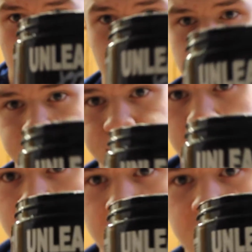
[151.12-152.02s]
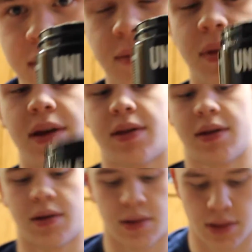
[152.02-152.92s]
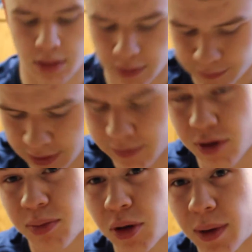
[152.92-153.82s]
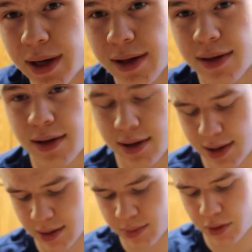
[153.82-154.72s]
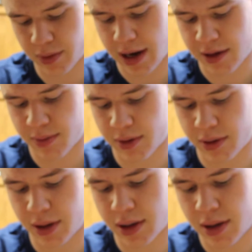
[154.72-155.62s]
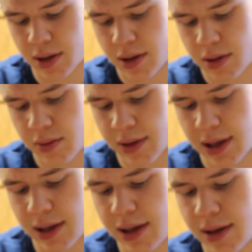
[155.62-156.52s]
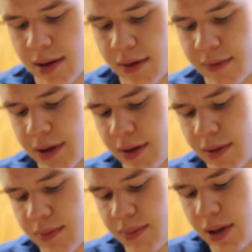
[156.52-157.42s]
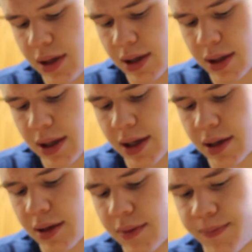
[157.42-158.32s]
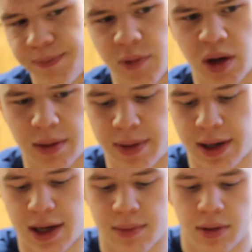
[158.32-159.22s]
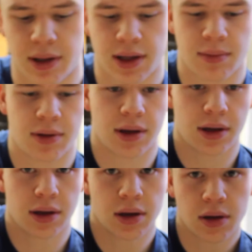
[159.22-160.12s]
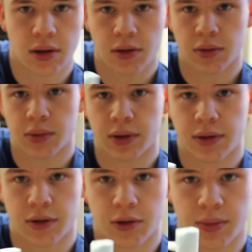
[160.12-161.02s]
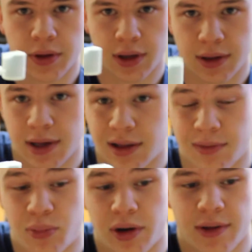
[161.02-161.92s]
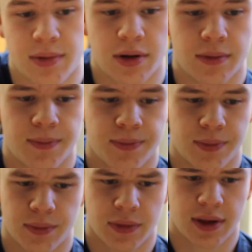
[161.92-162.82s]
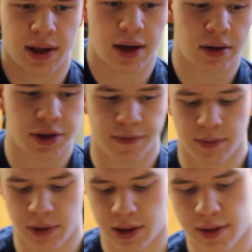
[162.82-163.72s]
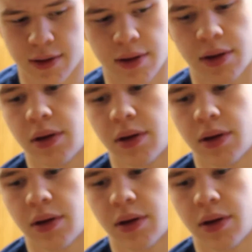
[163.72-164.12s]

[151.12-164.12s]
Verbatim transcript: Um, tastes amazing. The flavor is blue ice, and it's like a blue raspberry with like a hint of like pina colada or like a pineapple type thing. So one scoop, as you can see, it's pretty small. Same energy from this.